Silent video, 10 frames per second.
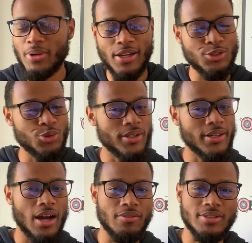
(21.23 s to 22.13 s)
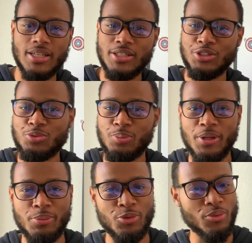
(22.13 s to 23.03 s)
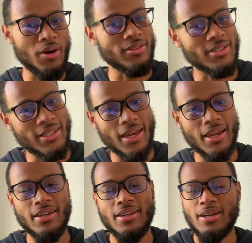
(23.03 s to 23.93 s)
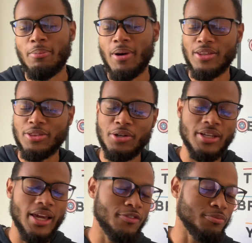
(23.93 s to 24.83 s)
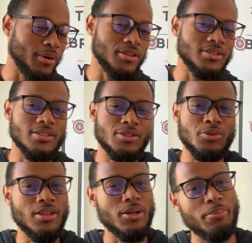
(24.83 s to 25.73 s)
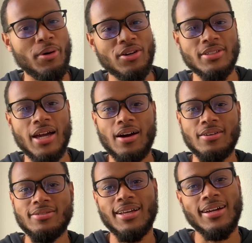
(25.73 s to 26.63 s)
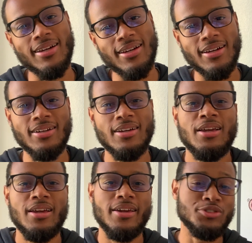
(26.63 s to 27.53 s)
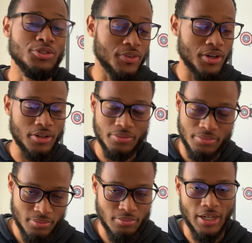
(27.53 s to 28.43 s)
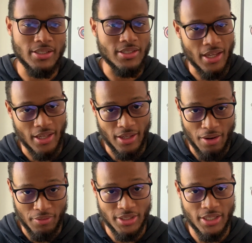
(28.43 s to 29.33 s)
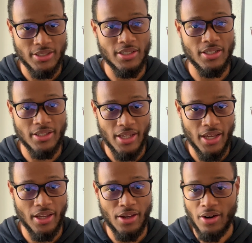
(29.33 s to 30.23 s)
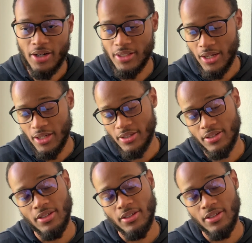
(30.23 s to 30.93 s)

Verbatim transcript: you had 20 conversations with people throughout the day. By the 38th person, you a little burnt out. You like, introvert. By the second conversation of the day, they already like,